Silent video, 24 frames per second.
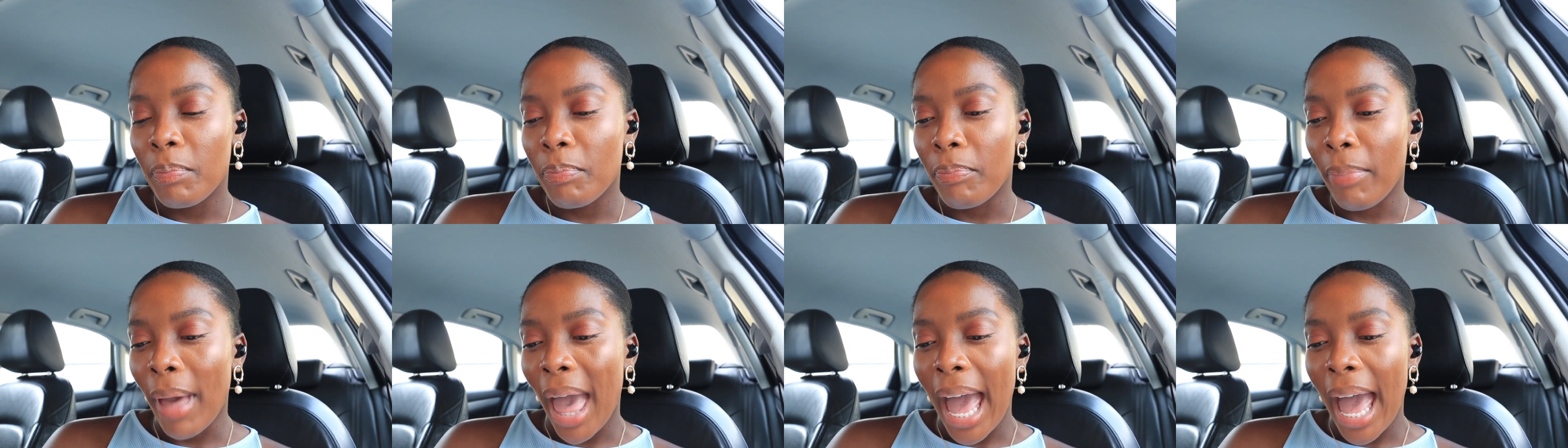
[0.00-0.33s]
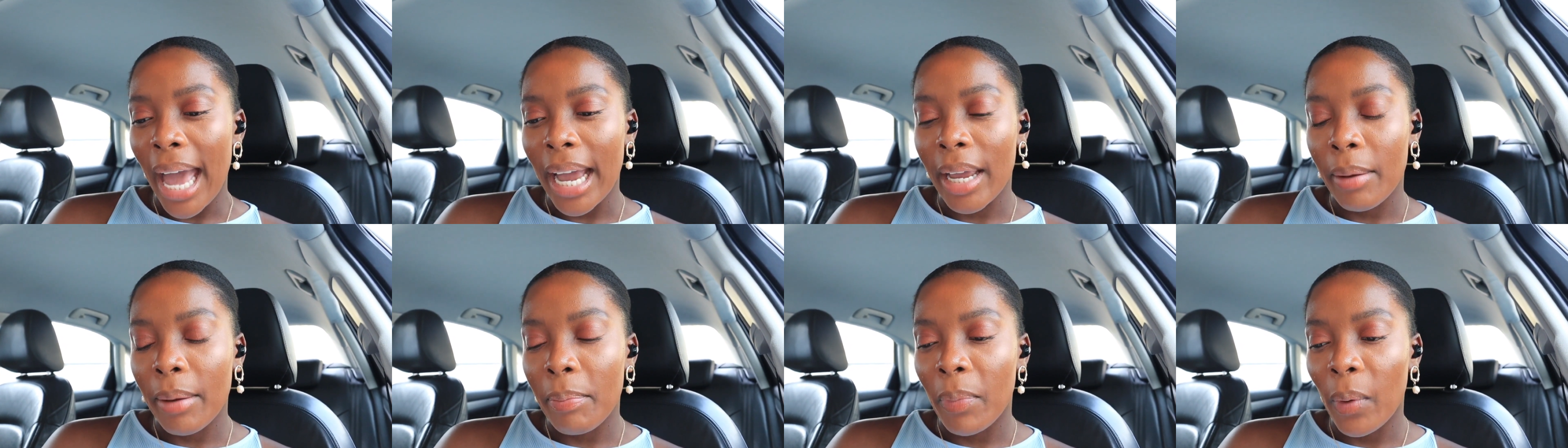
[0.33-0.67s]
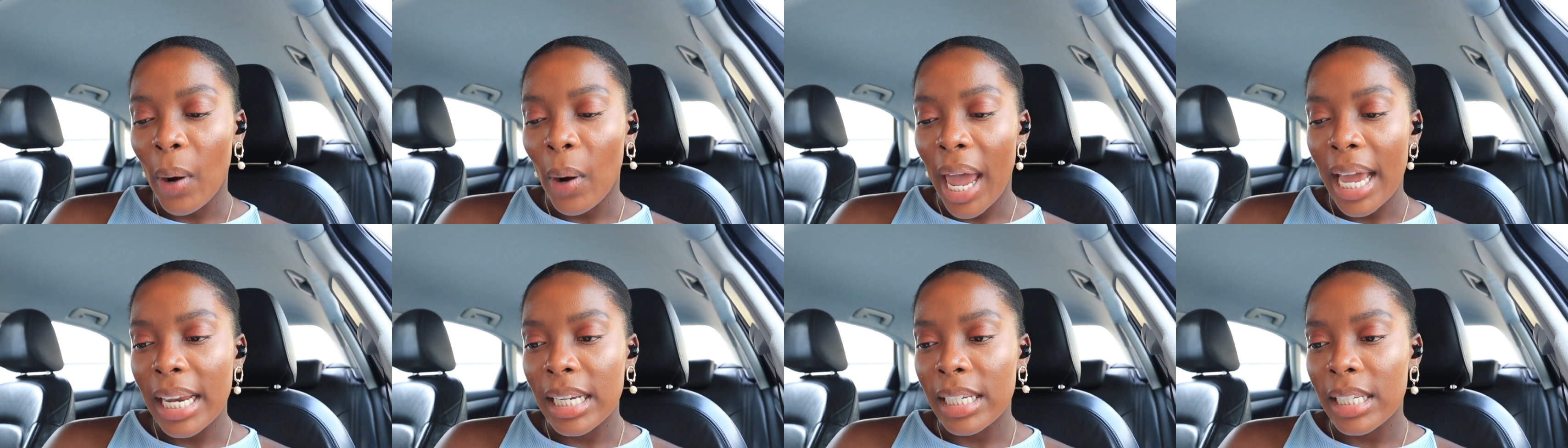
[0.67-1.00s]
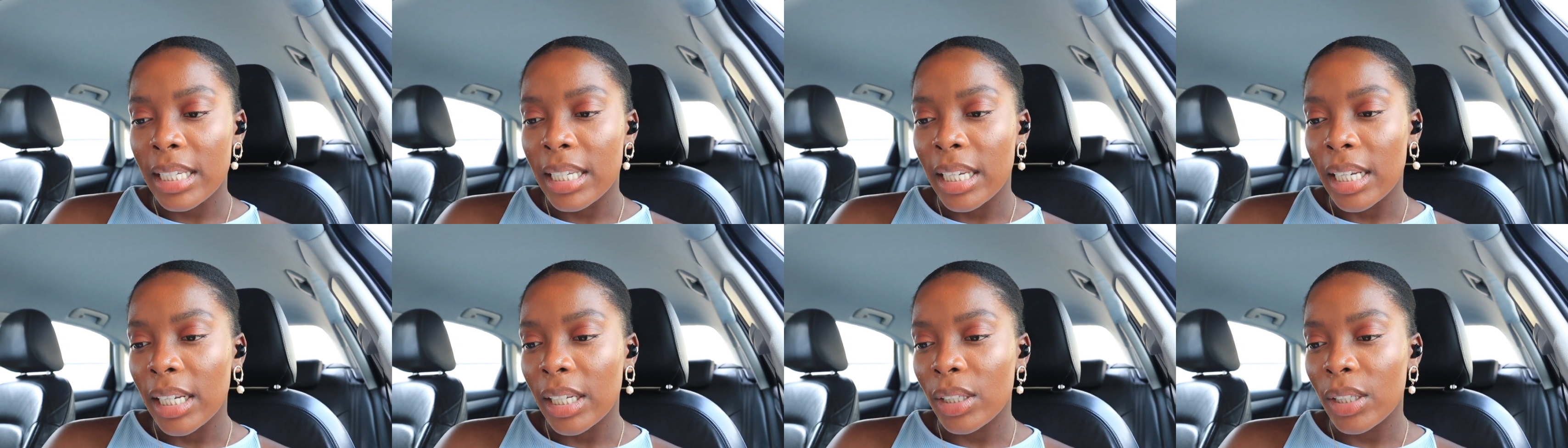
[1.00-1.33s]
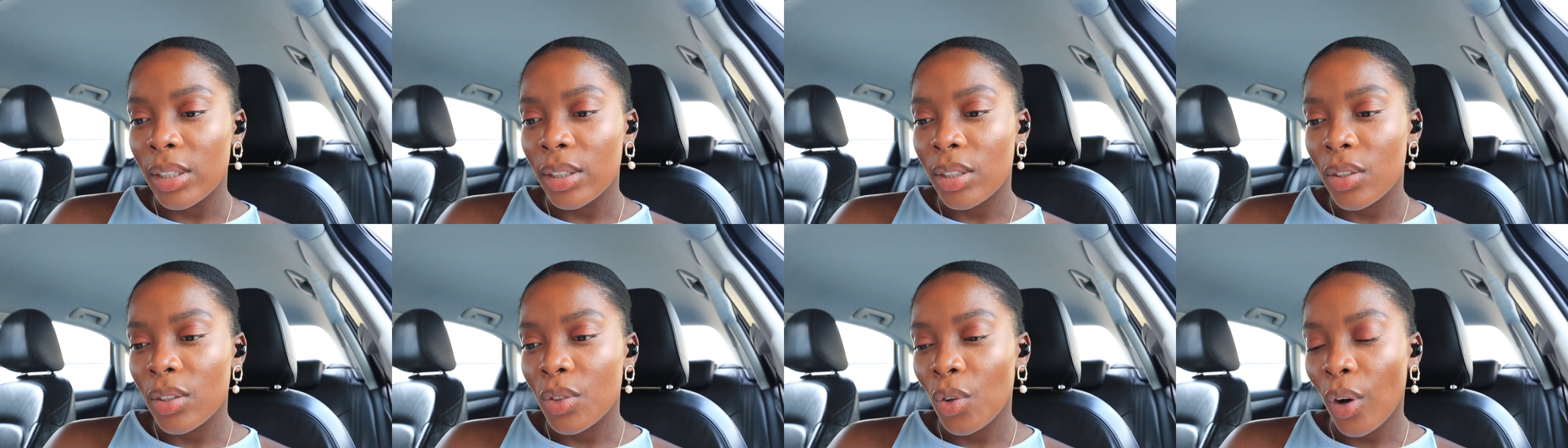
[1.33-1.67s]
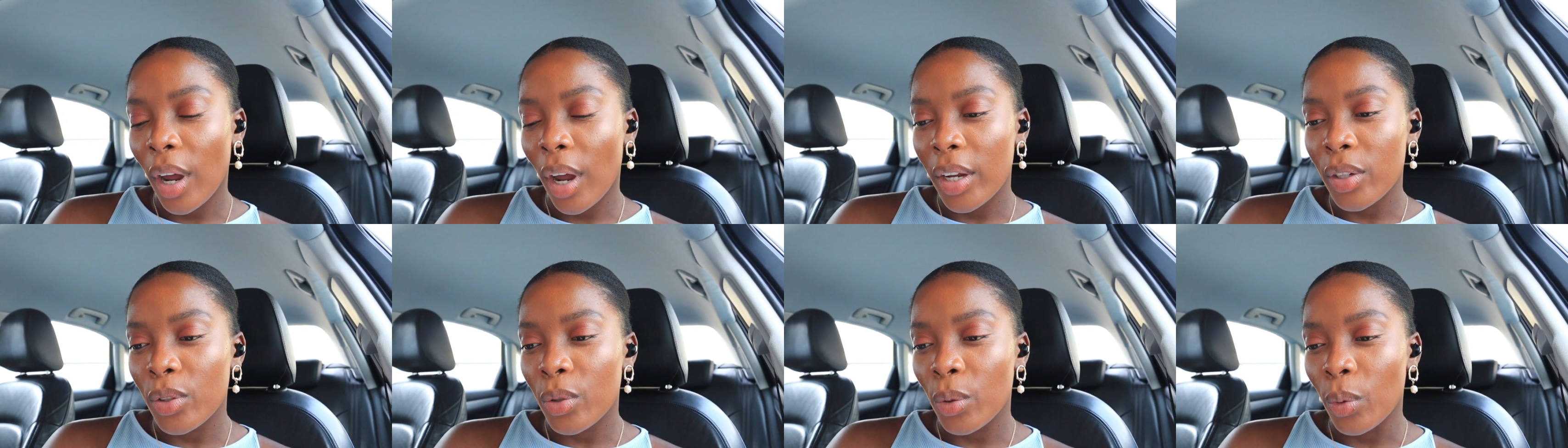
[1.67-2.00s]
bag brand deals,
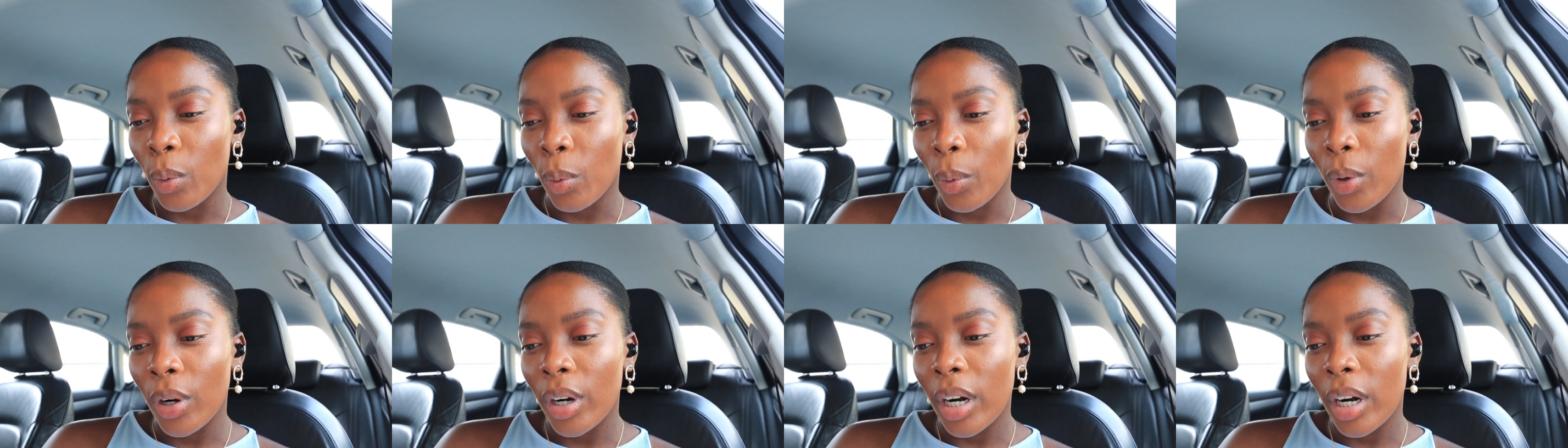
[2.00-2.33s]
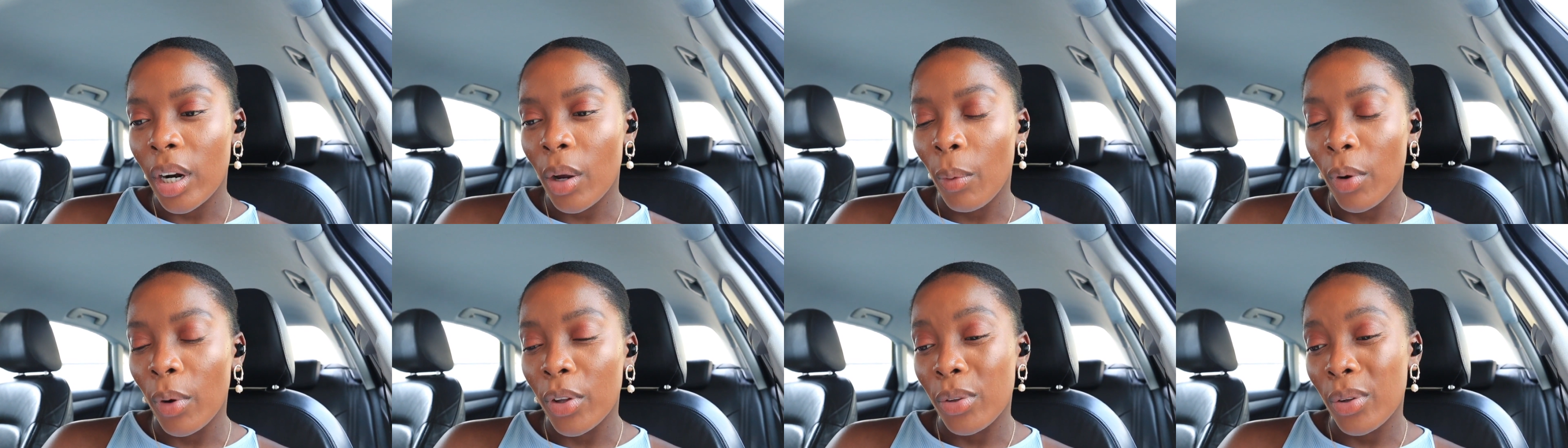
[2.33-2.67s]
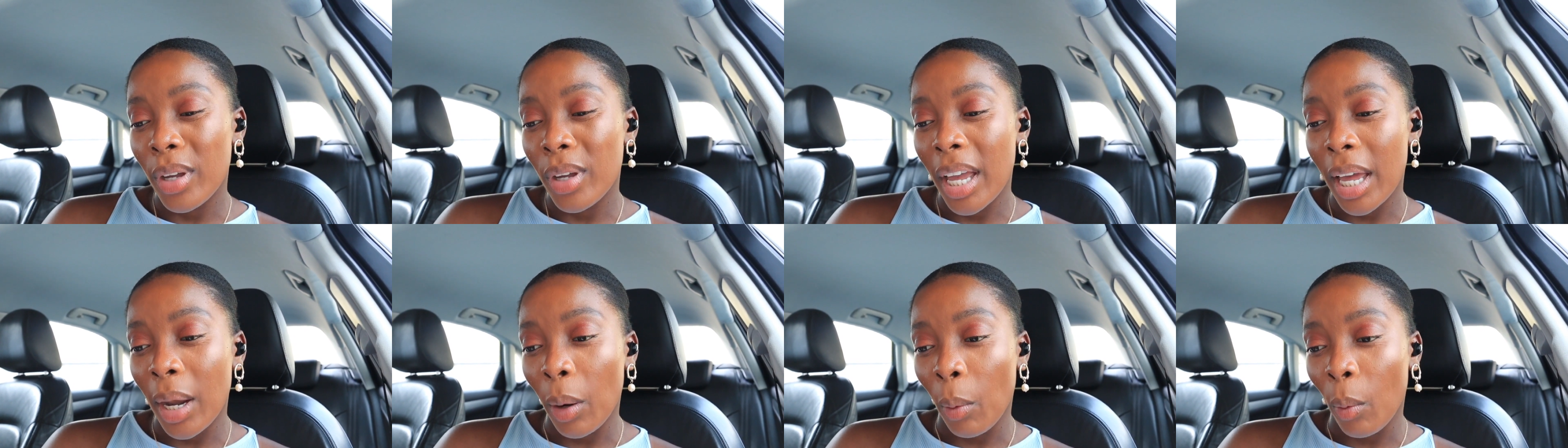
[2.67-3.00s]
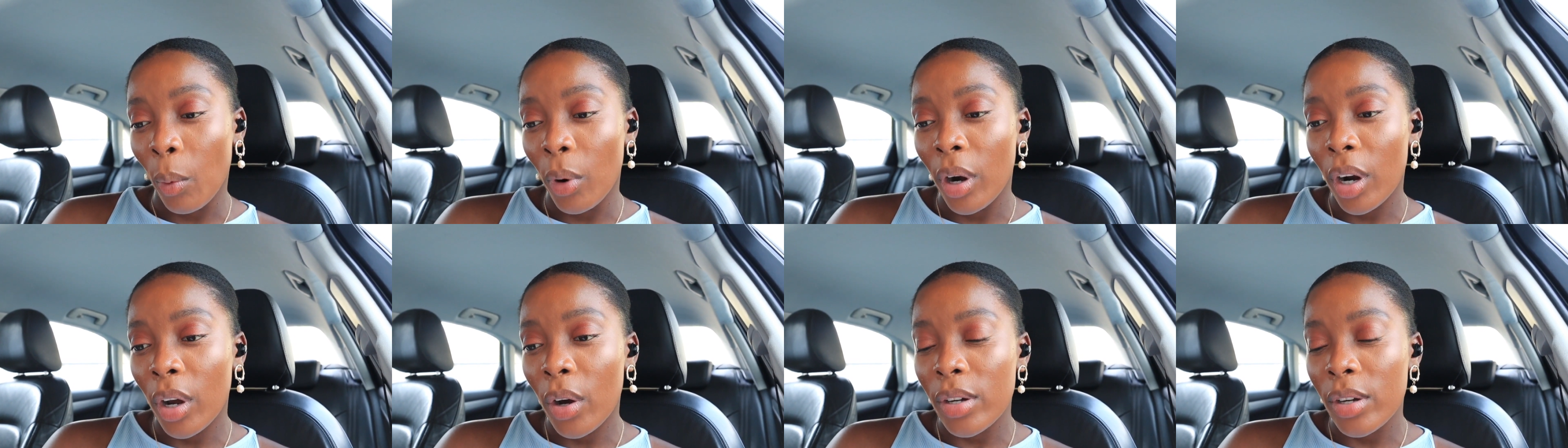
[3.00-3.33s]
trying to work when you can work,